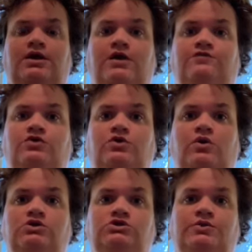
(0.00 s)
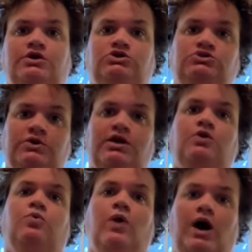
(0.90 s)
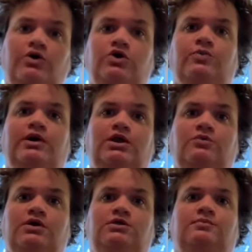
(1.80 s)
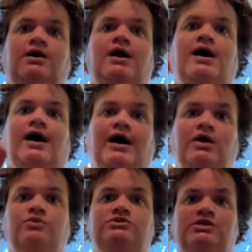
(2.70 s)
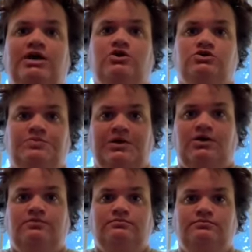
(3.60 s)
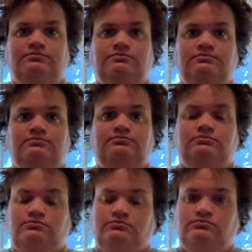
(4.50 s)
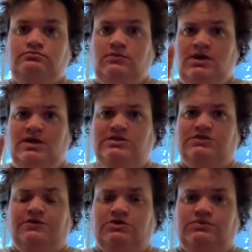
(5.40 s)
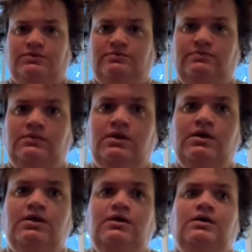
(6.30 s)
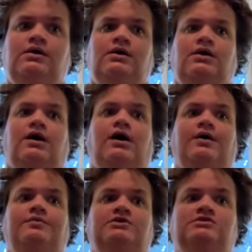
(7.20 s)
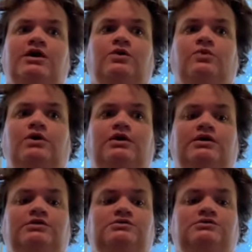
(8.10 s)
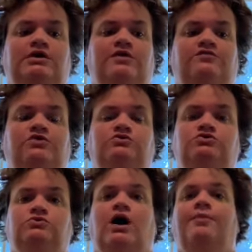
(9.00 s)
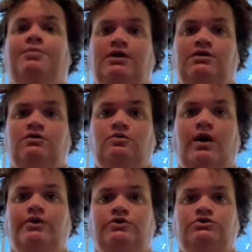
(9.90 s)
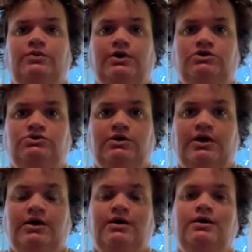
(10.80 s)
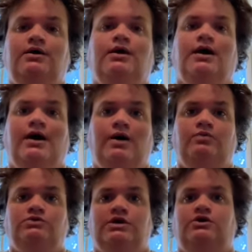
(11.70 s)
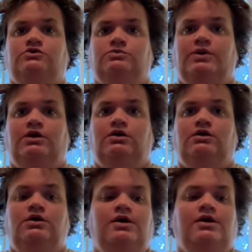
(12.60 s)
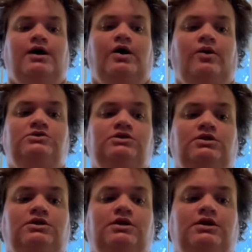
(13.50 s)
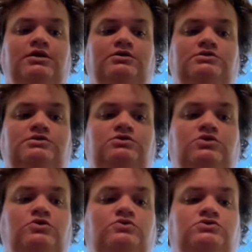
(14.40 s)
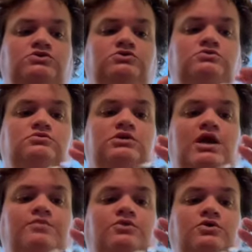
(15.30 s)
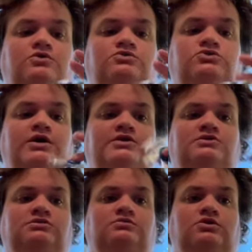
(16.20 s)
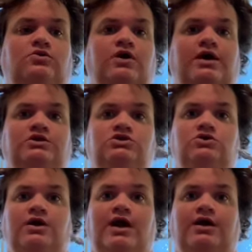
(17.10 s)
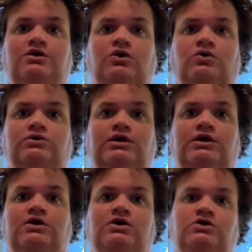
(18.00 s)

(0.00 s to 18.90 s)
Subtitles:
If you are doing a trick while you're reading rhythm, I will take your spinner. That's the first one. The second one is, if you drop it while you're doing a trick, I will take your spinner. I always tell the kids, keep your tricks located to your hand only.